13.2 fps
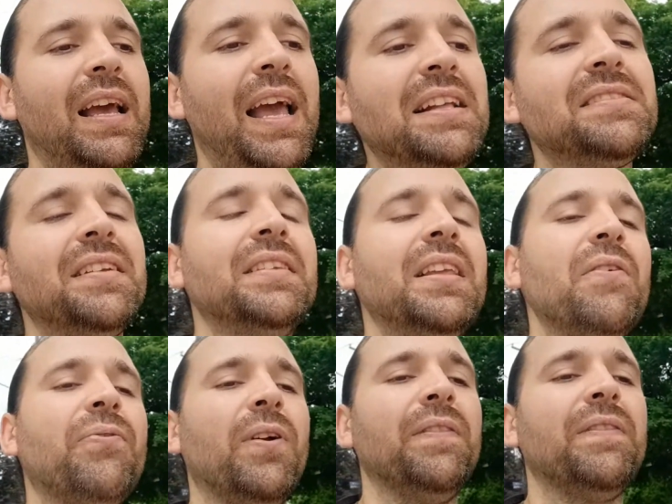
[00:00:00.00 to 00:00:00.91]
it's a
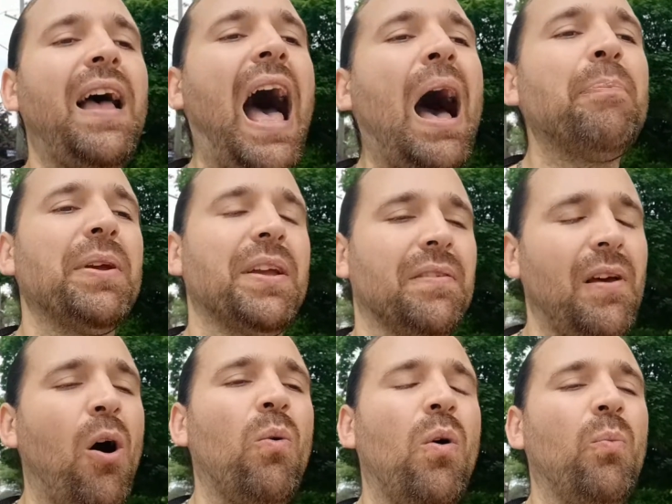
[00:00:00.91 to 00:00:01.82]
different topic
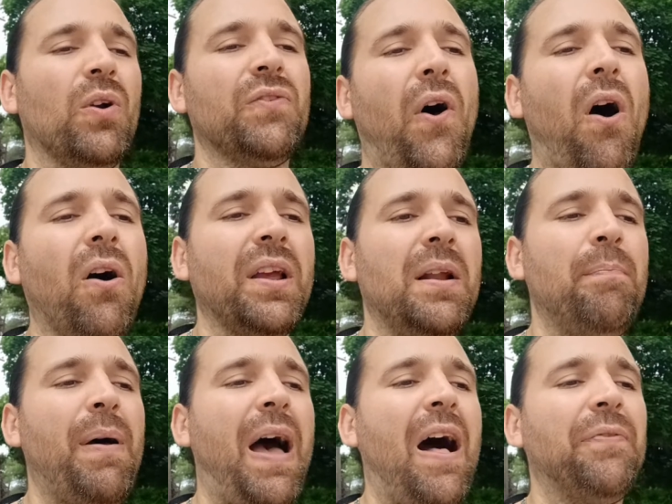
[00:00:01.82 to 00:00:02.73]
though when we're talking
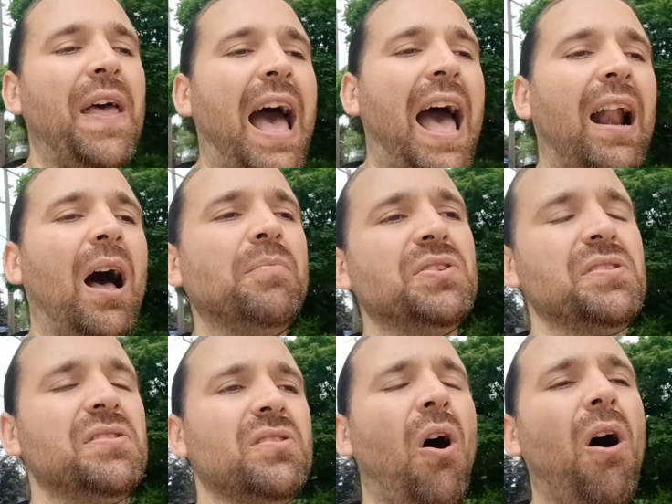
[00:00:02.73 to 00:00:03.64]
about that. I'm
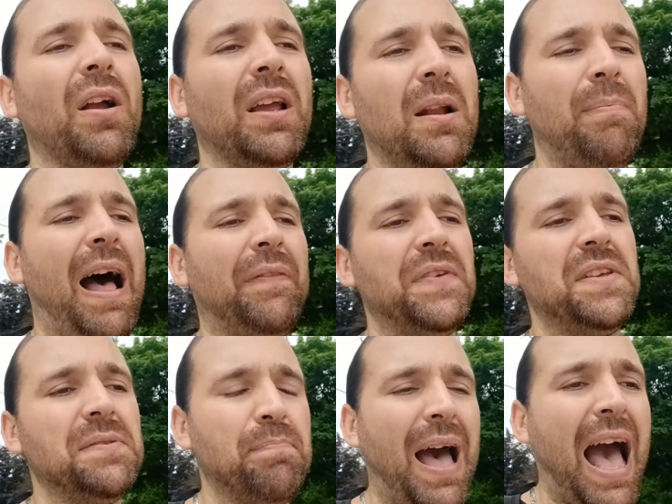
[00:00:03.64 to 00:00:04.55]
just talking about
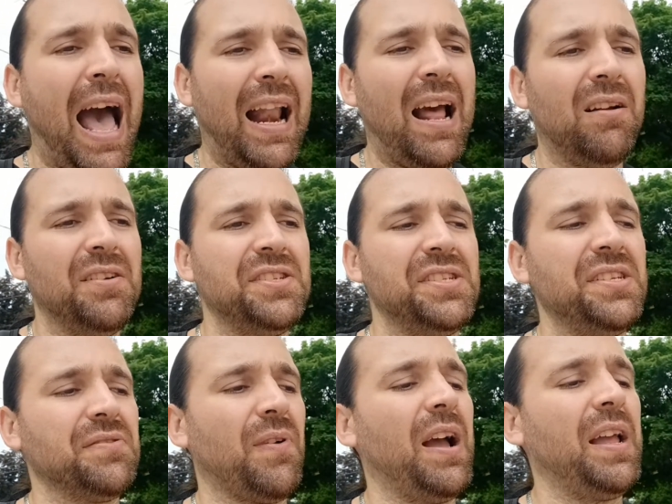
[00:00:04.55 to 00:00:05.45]
these bad
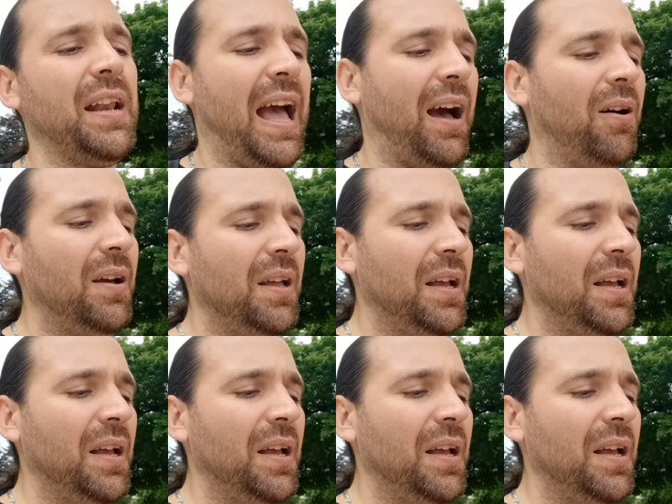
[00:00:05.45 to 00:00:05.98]
energies right now.